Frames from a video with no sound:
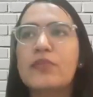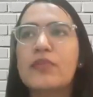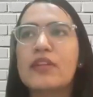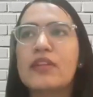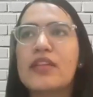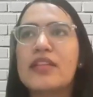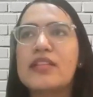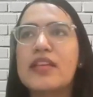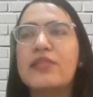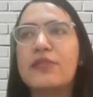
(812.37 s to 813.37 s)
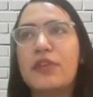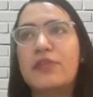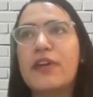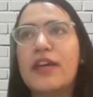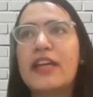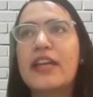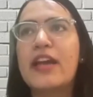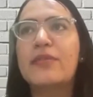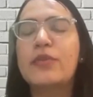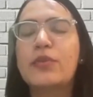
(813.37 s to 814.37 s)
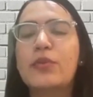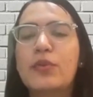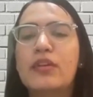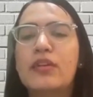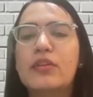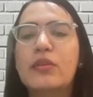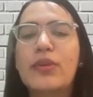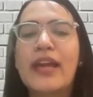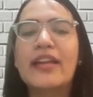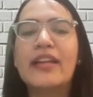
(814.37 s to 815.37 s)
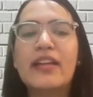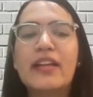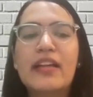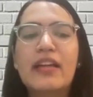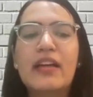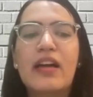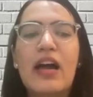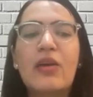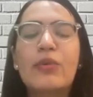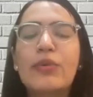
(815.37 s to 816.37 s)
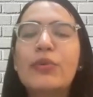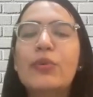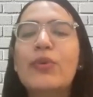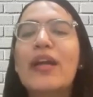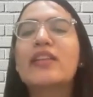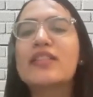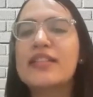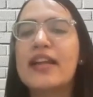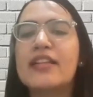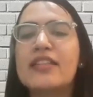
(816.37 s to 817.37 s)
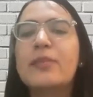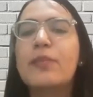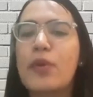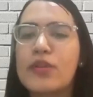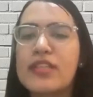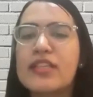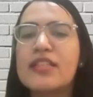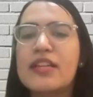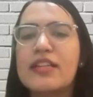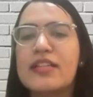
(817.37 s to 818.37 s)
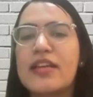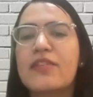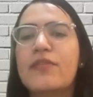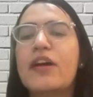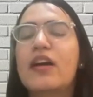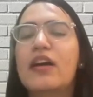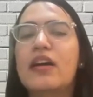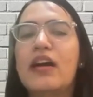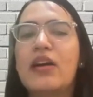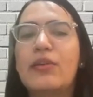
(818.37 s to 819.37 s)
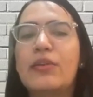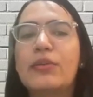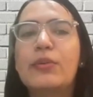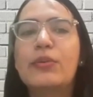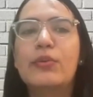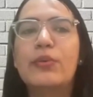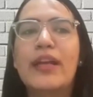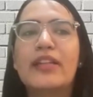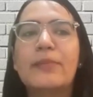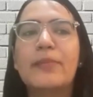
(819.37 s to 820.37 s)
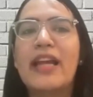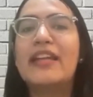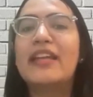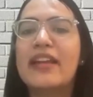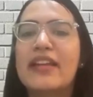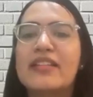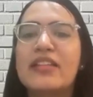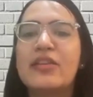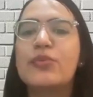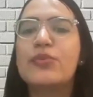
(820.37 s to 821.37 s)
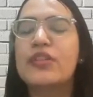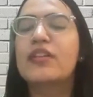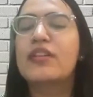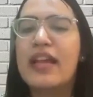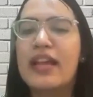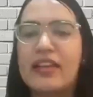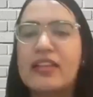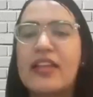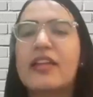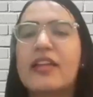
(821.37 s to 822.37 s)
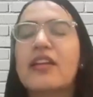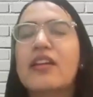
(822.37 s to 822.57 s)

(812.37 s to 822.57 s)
let's say, if I have to look at how do you look at the strategic process itself, how do you look at the planning and execution, tracking that?